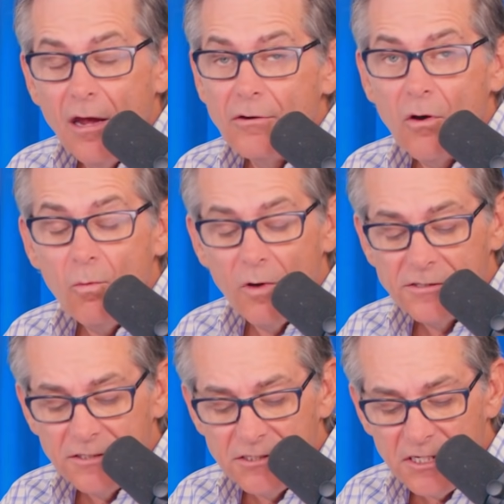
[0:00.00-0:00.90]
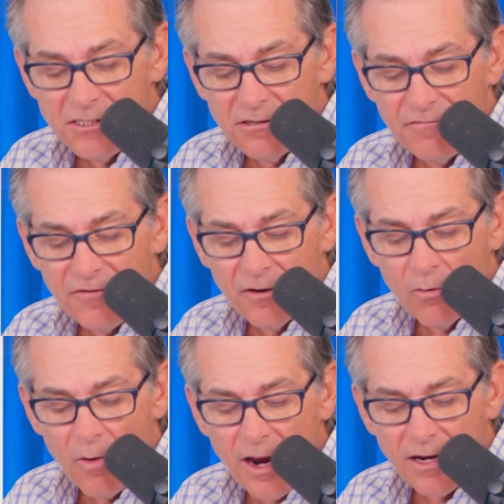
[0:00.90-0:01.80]
No, once the season of
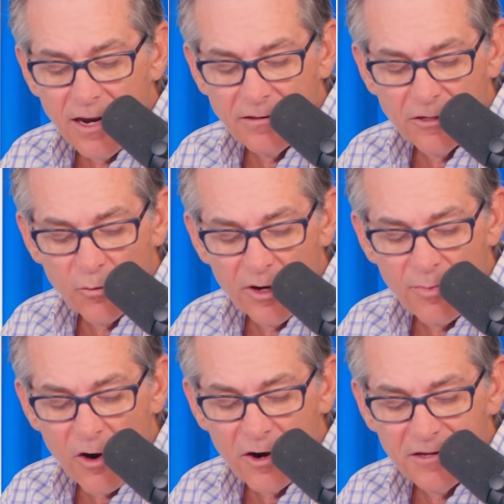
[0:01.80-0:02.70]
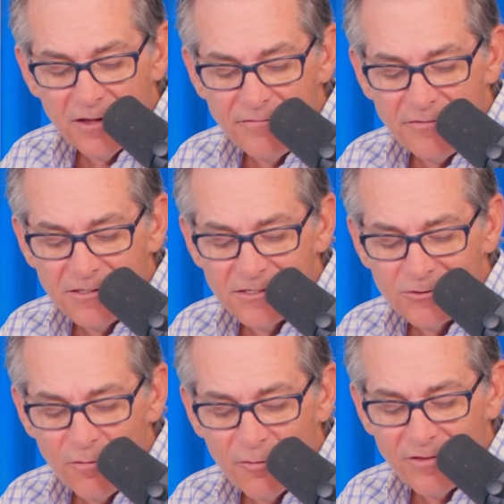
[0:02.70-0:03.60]
finger-wagging at the Green Party and lefties is
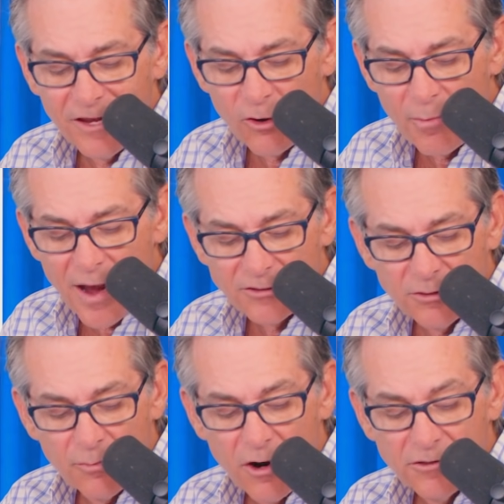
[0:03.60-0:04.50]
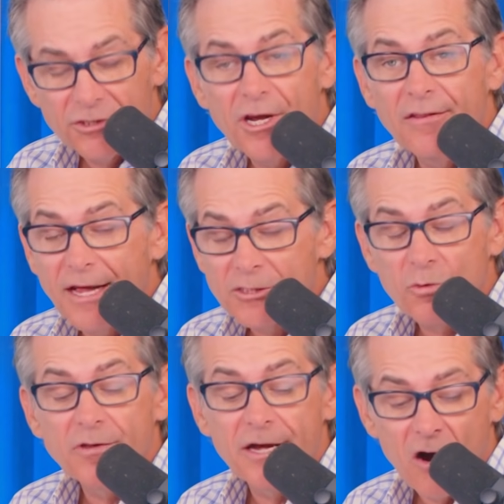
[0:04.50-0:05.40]
over, they go back to brunch, and that's
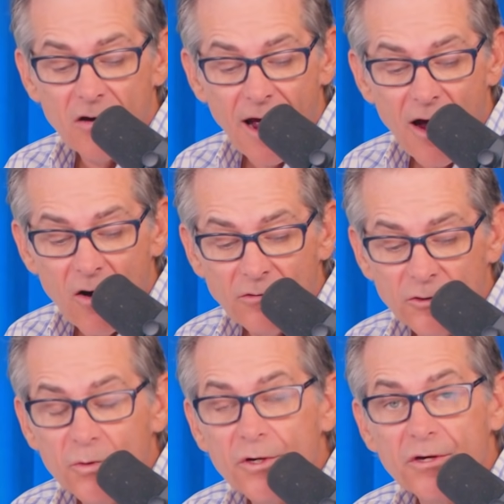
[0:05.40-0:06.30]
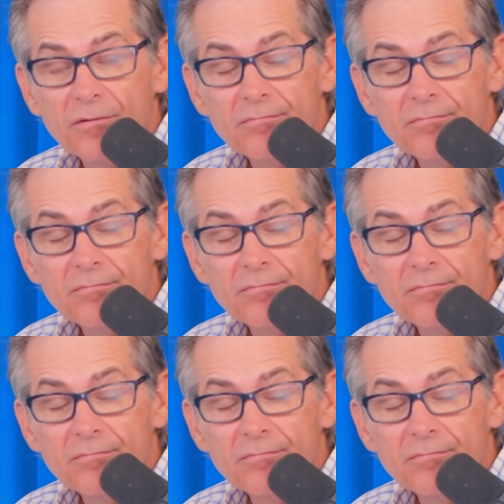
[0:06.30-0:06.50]
where they are now, Luke.